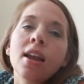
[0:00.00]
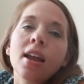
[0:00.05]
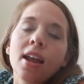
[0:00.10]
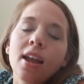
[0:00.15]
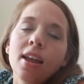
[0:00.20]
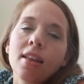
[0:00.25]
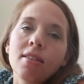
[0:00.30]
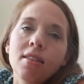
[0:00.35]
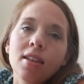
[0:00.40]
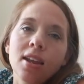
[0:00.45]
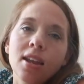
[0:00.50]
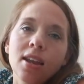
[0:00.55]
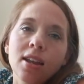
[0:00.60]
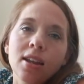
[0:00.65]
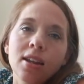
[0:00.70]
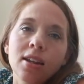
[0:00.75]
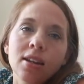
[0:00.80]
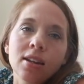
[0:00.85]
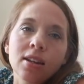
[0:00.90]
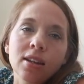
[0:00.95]
and
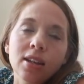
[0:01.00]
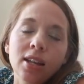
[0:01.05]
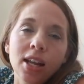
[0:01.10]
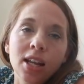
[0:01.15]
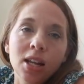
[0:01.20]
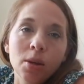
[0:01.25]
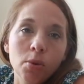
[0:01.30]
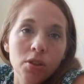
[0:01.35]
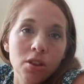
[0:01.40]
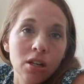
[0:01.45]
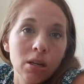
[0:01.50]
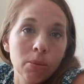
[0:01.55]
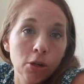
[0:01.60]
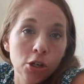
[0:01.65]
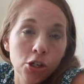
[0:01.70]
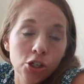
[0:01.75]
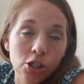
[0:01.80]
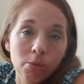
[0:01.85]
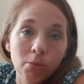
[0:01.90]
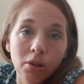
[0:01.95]
then hit it with an
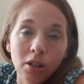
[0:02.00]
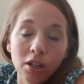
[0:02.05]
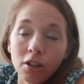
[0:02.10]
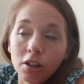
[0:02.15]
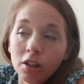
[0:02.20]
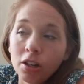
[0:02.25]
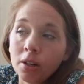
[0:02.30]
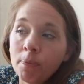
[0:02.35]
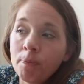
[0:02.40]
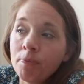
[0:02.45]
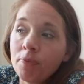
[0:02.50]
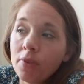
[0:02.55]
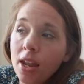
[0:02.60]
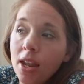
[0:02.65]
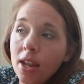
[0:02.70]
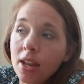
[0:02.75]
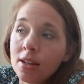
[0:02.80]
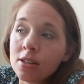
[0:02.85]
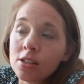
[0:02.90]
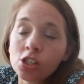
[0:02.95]
immersion blender
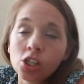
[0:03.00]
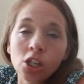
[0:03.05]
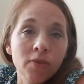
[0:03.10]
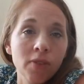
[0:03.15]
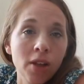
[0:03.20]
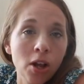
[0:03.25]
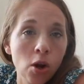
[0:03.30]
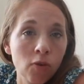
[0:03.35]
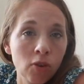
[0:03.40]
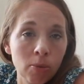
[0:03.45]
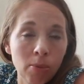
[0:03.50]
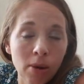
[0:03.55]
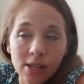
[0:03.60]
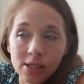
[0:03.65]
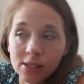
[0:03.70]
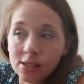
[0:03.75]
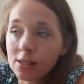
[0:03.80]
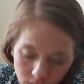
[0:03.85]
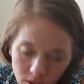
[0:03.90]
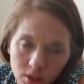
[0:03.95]
and serve that over pasta.